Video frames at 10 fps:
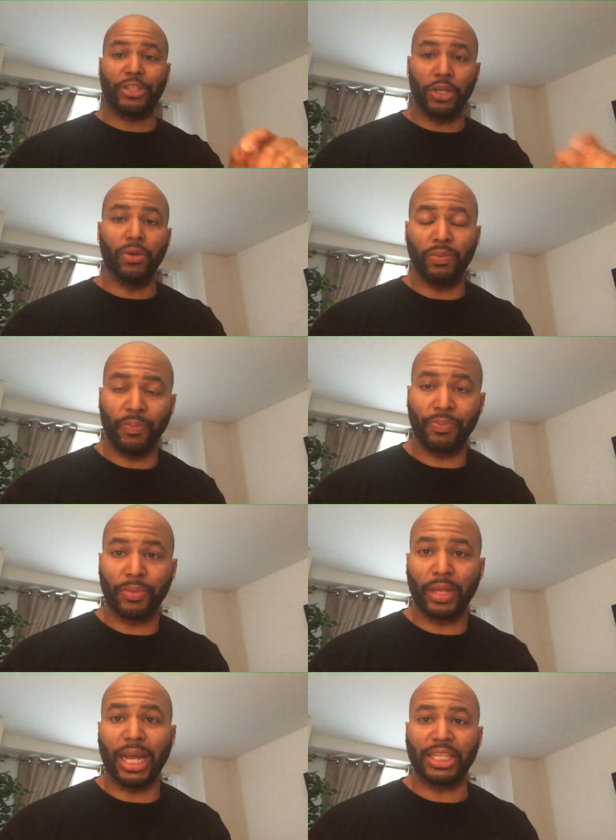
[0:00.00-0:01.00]
you
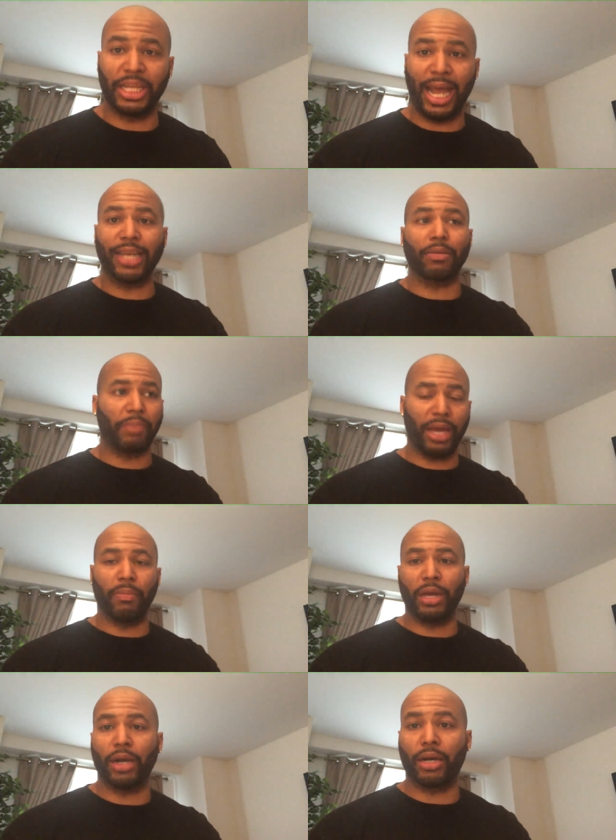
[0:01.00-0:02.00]
and she has a beta
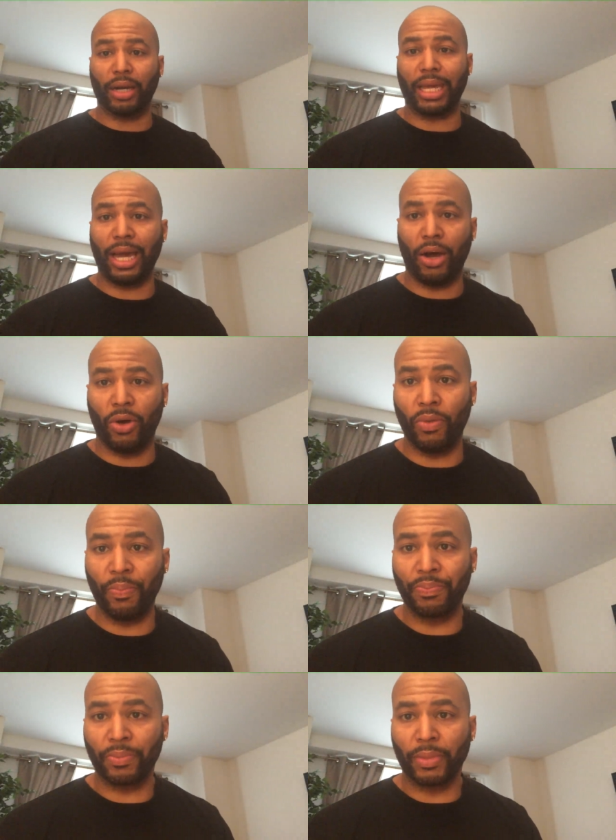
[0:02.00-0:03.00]
male cuck at
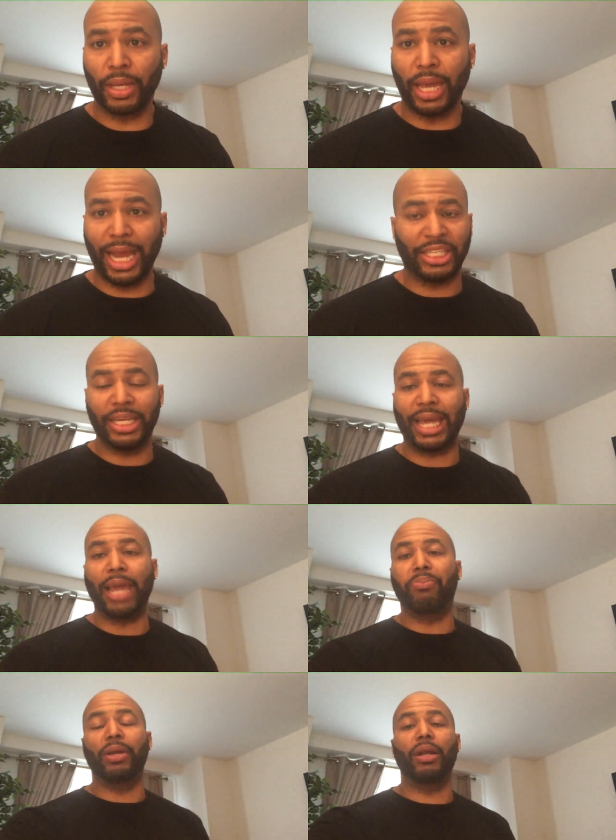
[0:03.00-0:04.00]
home and she
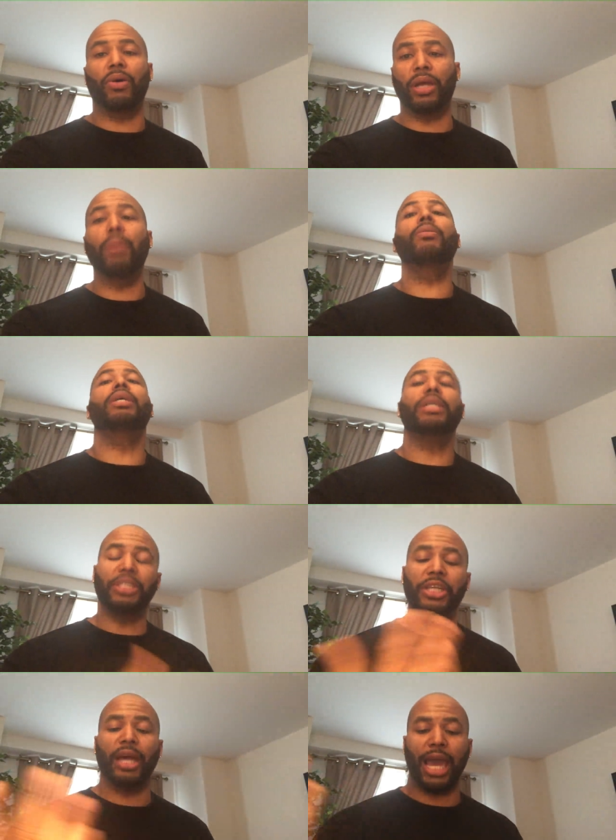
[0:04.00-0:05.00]
can't put it on him,
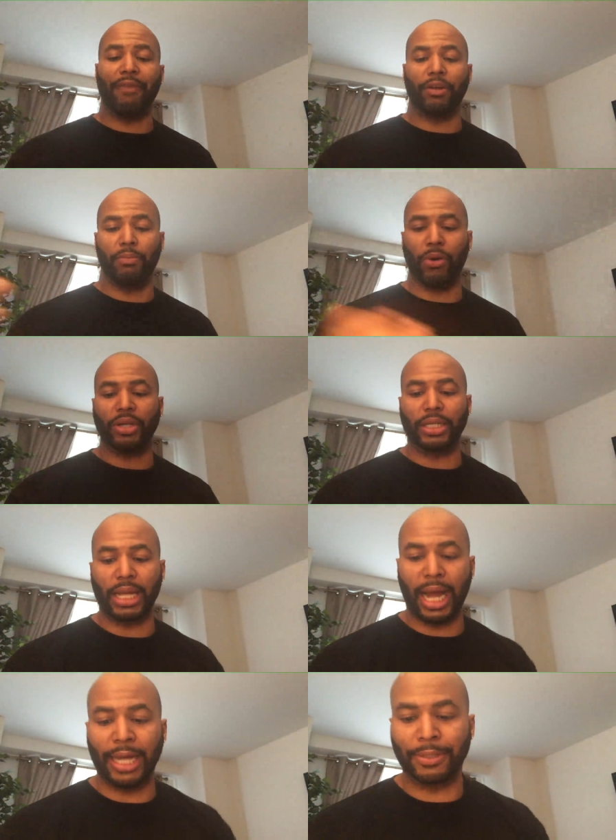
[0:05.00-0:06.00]
she'll have an abortion,
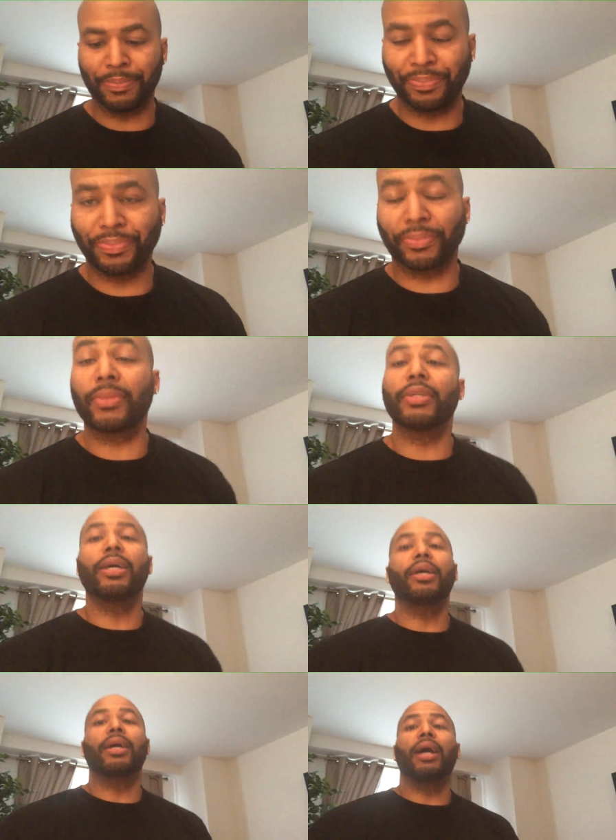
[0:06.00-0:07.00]
guys.
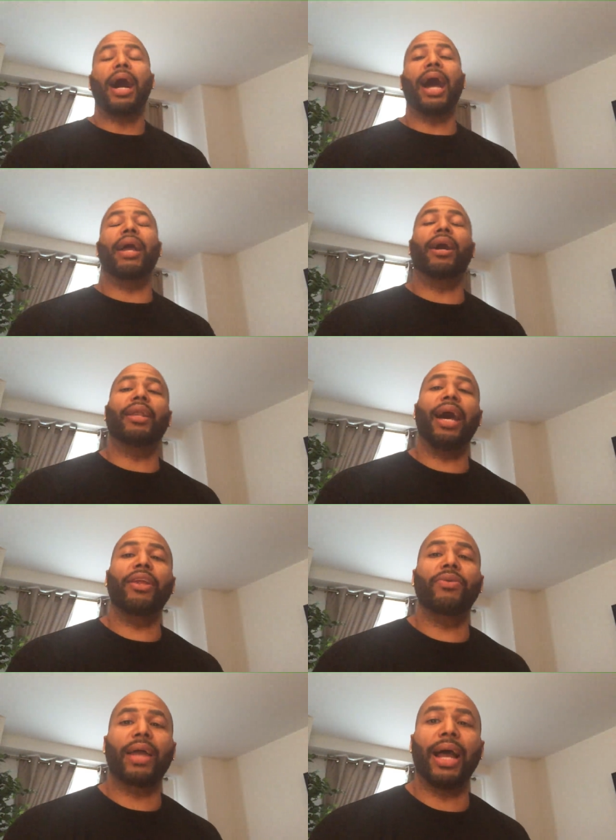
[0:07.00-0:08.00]
All right. A lot
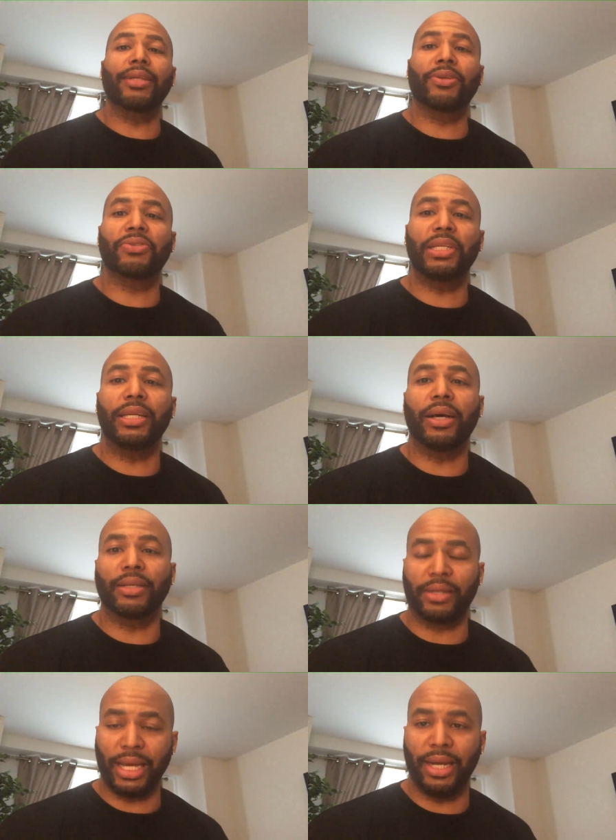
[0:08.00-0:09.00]
of you guys don't seem to
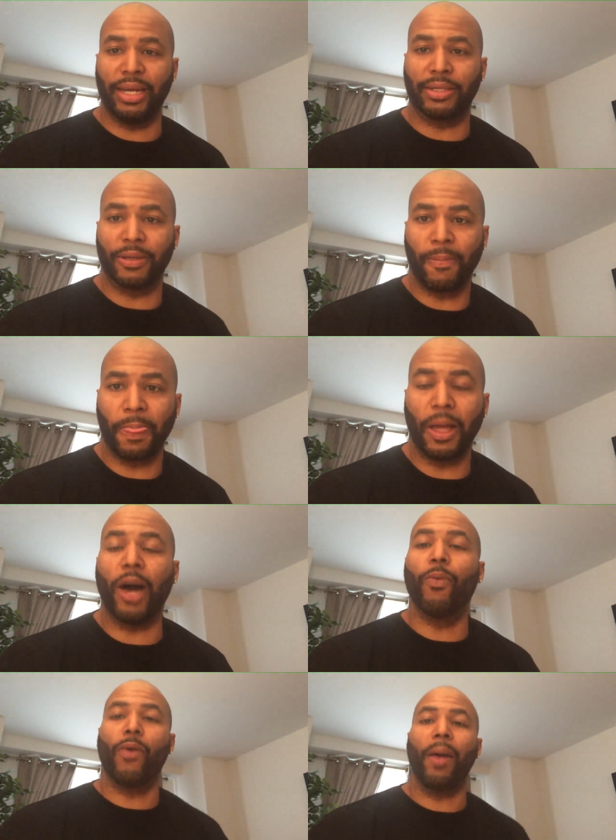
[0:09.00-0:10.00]
understand this.
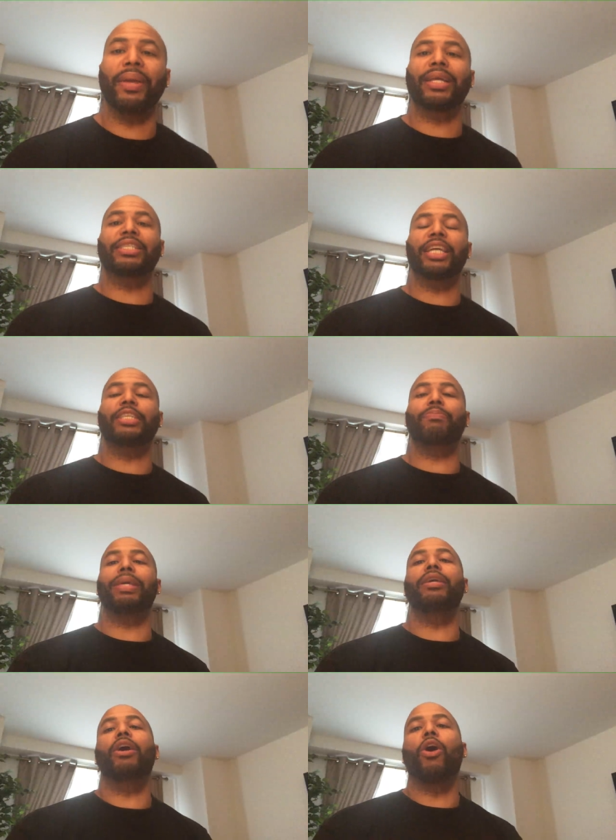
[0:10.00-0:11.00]
A woman could just
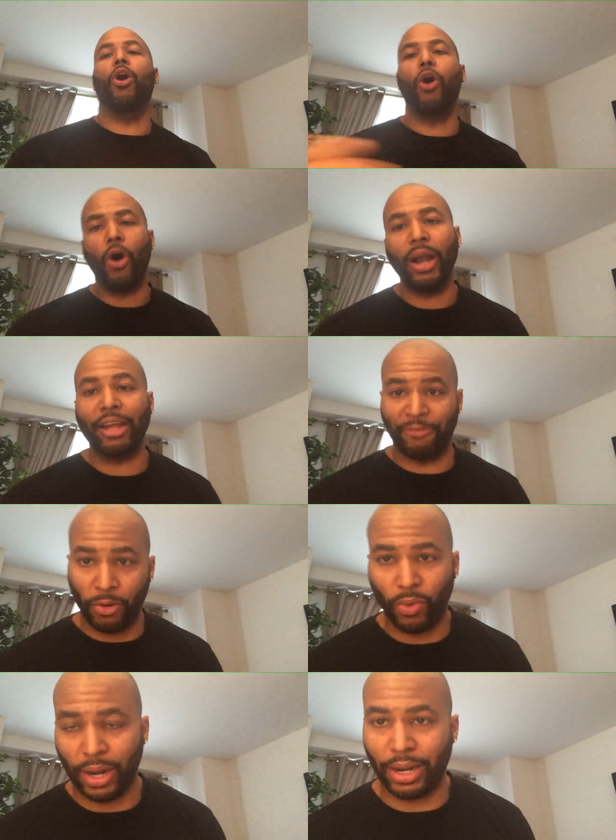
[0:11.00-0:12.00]
be horny
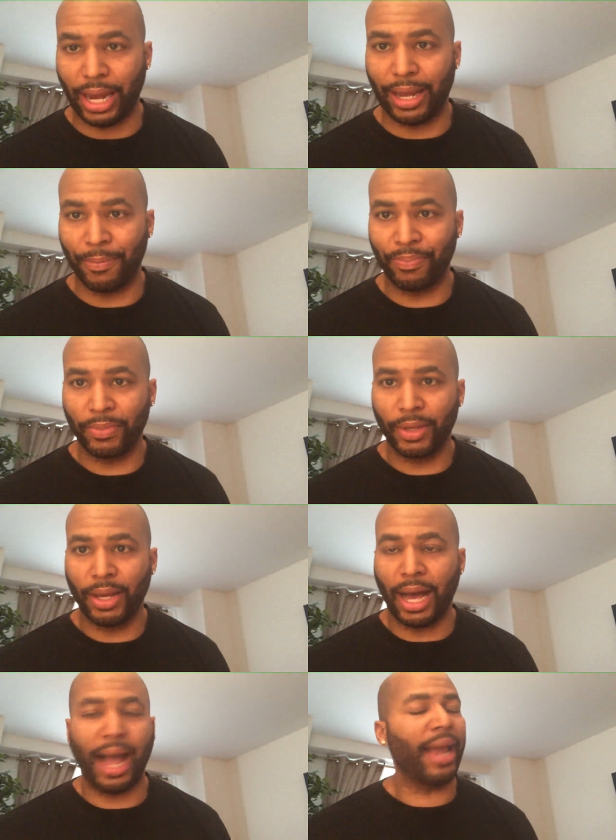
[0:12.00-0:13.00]
for one night.
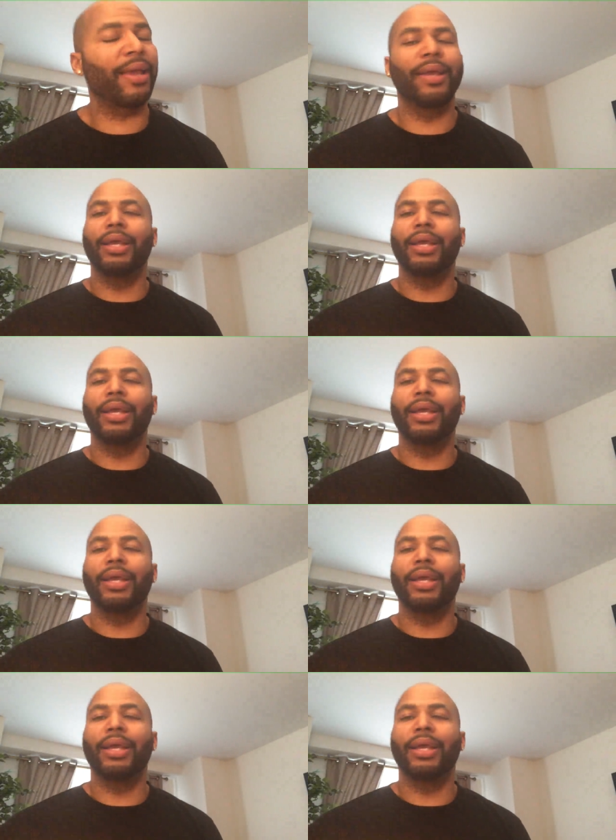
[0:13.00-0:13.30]
All right,